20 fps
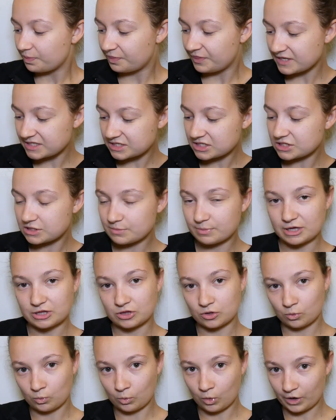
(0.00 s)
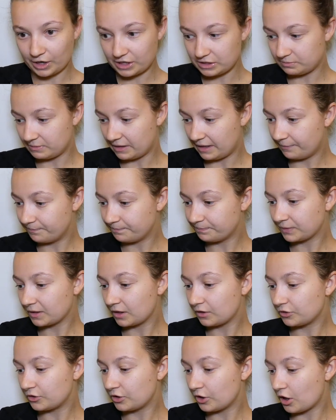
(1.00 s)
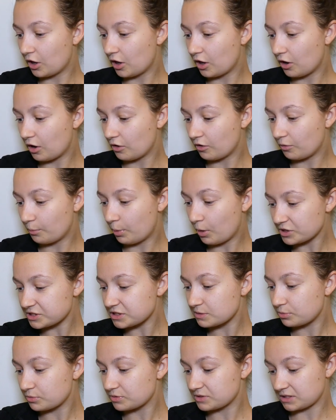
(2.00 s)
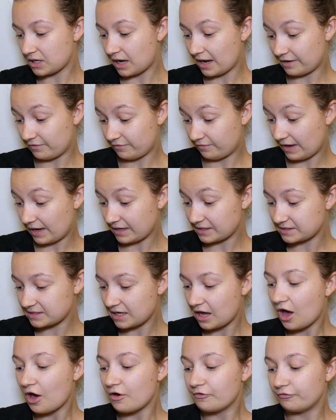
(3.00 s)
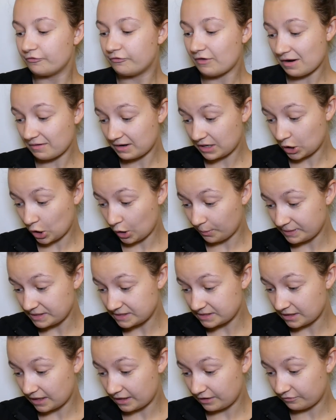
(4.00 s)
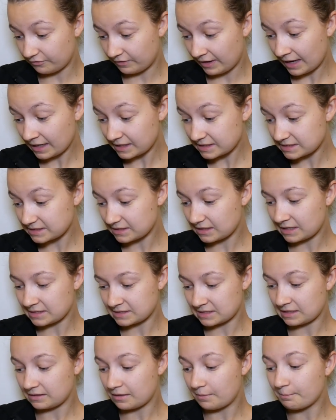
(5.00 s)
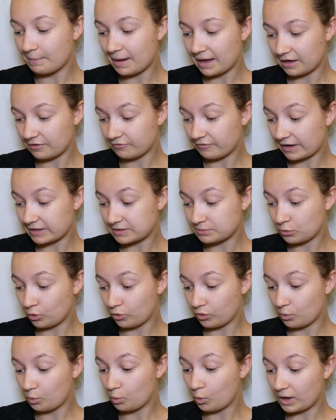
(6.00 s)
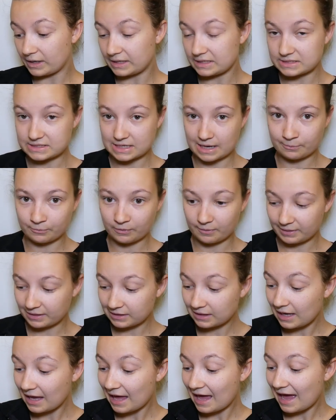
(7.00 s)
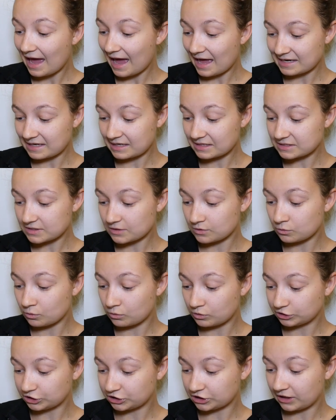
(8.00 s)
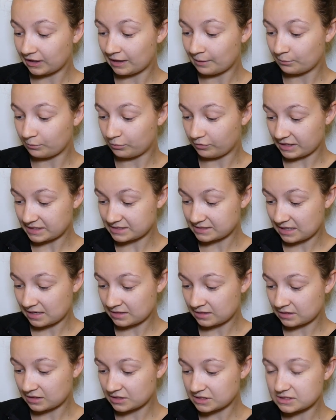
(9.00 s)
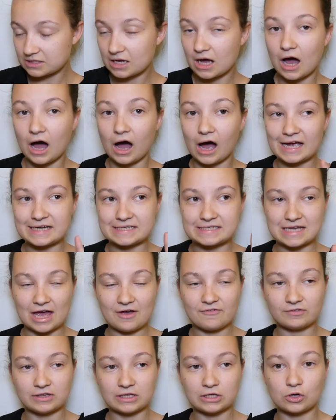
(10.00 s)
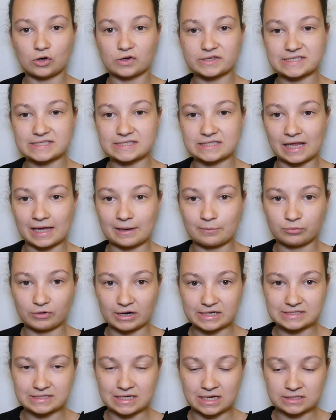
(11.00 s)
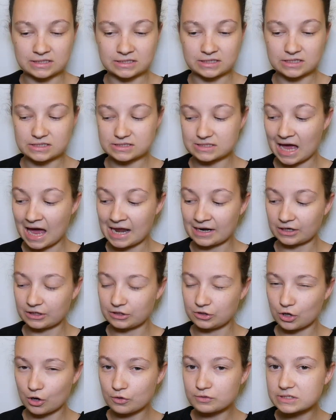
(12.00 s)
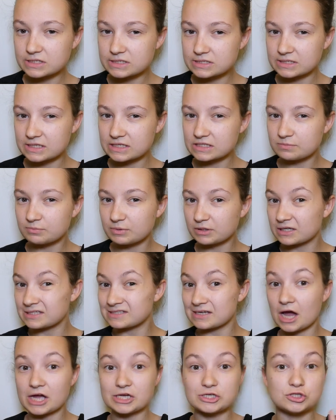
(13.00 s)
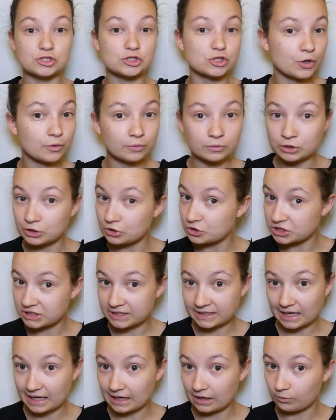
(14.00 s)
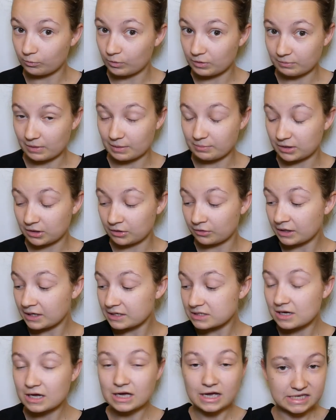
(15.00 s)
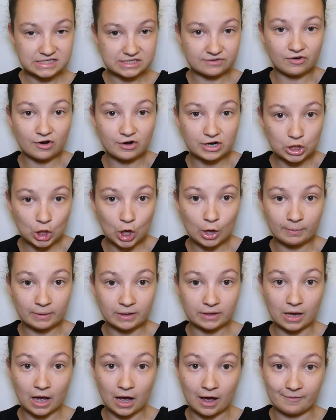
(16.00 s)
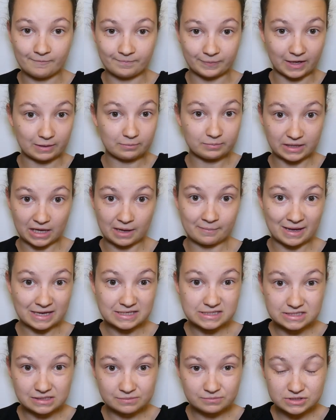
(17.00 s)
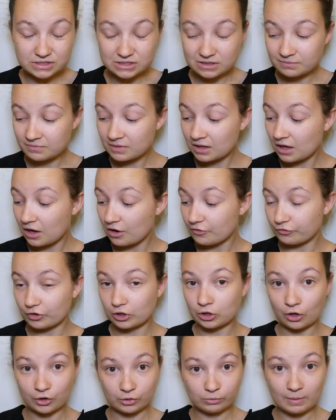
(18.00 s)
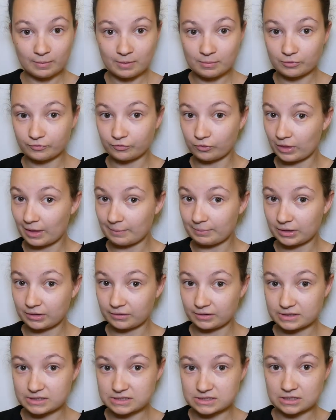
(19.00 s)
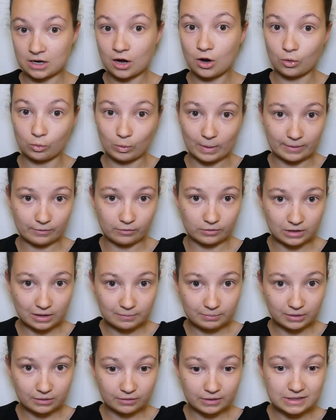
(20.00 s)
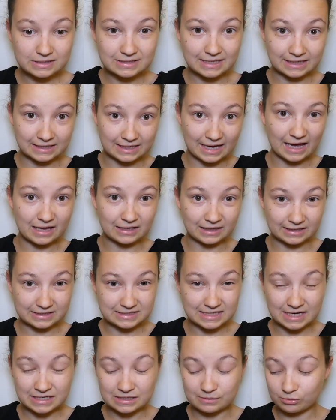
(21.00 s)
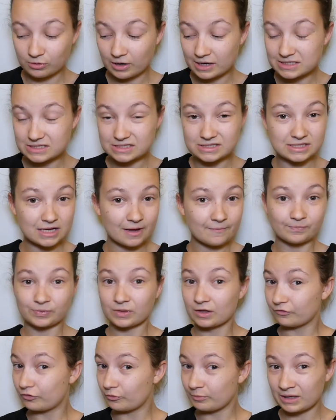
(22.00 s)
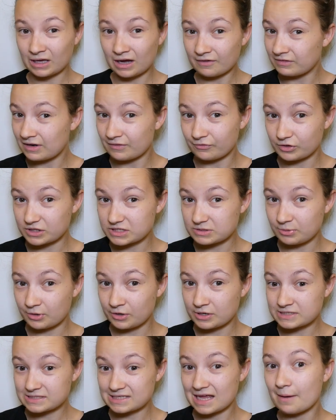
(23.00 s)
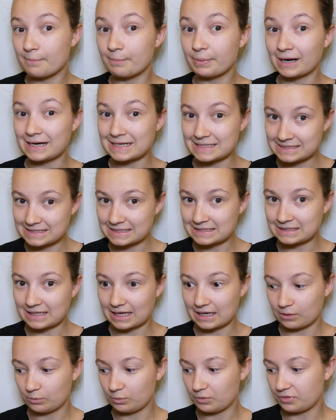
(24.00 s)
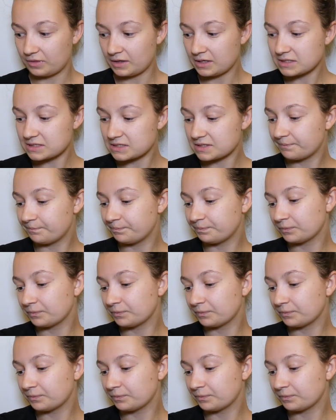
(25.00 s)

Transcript: This is the bit that worried me. The possible side effects. Very common side effects, as in may affect more than 1 in 10 women. Headaches, nausea, and breast tenderness. I definitely got slight breast tenderness, and I noticed this because I don't usually get it with my period. It's a very common like PMS symptom for a lot of women before their periods start, or when they're on their period, they get like tender breasts. For me, I've never experienced that, but I did get it with this.